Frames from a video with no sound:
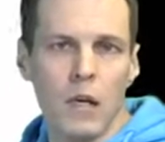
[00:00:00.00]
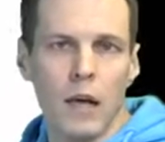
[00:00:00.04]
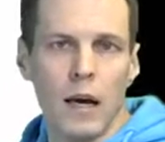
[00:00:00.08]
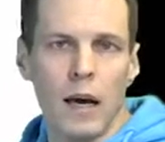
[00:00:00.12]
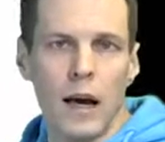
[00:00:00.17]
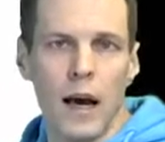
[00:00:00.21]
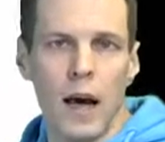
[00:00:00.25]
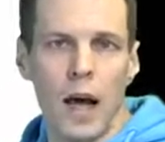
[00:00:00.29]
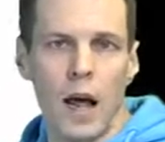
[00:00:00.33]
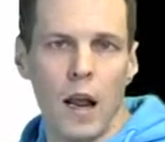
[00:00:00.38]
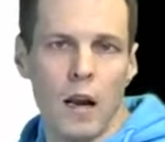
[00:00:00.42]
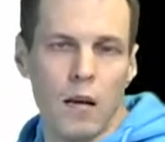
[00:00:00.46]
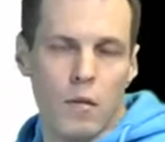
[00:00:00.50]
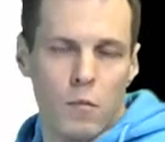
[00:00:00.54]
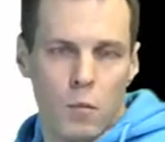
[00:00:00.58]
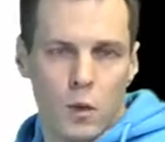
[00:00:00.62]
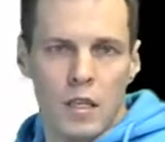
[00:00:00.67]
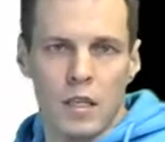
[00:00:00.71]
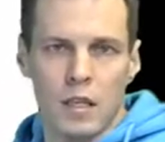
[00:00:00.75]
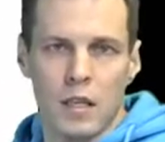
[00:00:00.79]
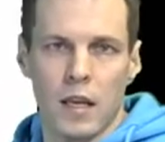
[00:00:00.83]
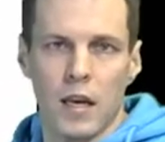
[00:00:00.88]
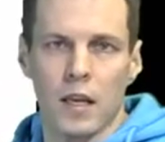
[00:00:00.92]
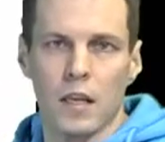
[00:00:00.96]
and
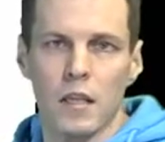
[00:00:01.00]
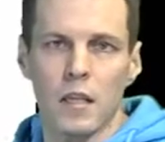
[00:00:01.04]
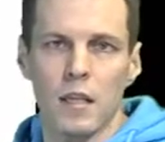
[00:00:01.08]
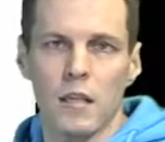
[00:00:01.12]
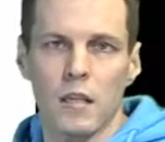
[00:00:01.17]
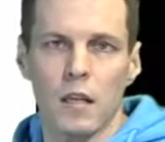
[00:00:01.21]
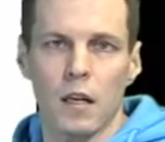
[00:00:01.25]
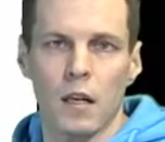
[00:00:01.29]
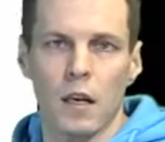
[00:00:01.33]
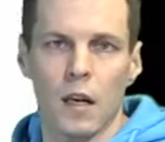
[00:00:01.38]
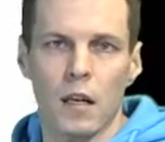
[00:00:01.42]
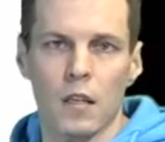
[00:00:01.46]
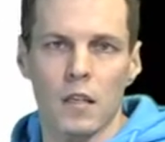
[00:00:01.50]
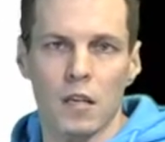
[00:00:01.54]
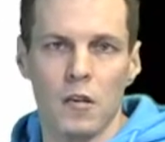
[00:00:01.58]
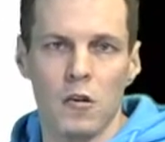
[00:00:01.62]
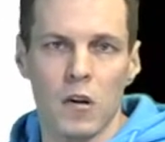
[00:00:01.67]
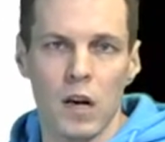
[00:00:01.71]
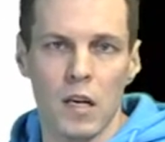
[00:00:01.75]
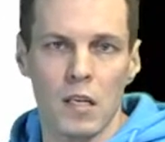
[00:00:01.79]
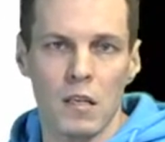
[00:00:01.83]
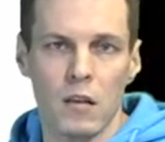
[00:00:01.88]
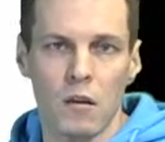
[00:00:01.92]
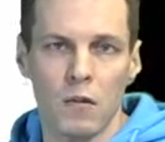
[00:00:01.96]
which the existing literature
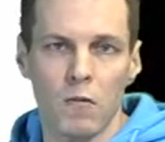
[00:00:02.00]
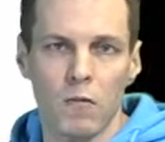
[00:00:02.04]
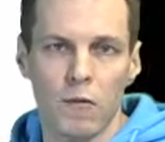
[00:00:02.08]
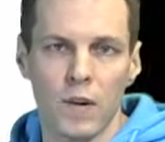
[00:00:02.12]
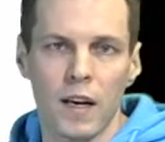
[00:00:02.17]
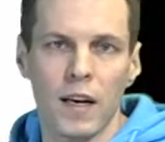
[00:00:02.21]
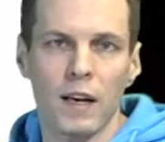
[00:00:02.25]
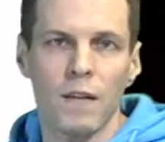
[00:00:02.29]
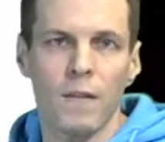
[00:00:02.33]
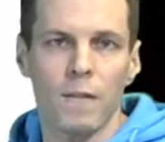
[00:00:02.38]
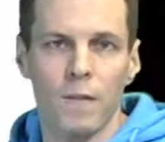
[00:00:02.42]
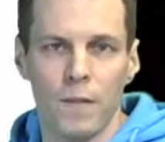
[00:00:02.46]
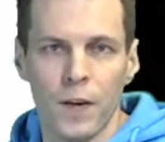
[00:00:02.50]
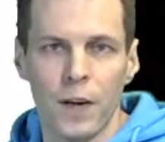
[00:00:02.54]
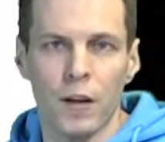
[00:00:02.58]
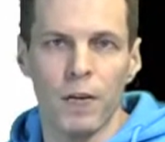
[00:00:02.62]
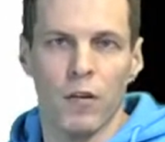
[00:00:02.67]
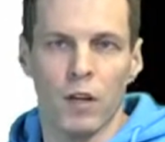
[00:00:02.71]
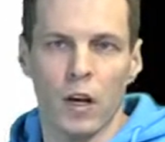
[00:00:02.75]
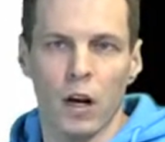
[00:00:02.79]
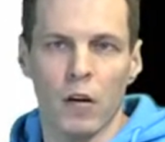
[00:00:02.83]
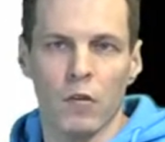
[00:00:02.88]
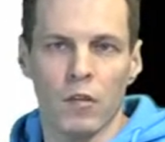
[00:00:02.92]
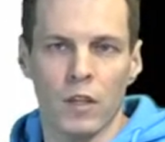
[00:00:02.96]
has not really
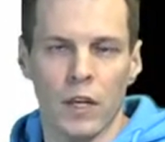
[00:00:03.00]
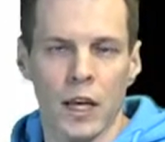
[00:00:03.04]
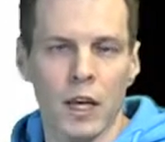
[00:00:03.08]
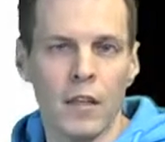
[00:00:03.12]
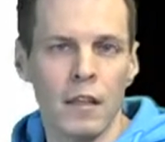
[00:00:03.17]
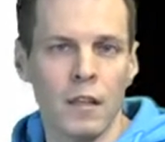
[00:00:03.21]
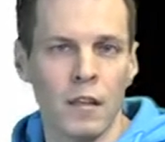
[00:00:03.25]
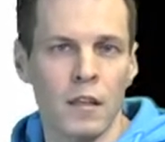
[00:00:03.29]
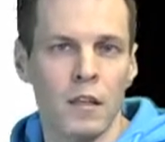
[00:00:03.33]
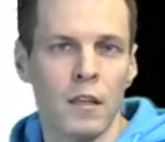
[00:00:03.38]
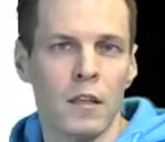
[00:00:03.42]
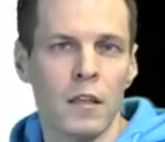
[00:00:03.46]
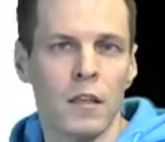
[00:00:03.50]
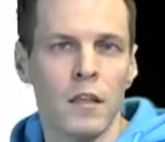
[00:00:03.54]
figured out yet,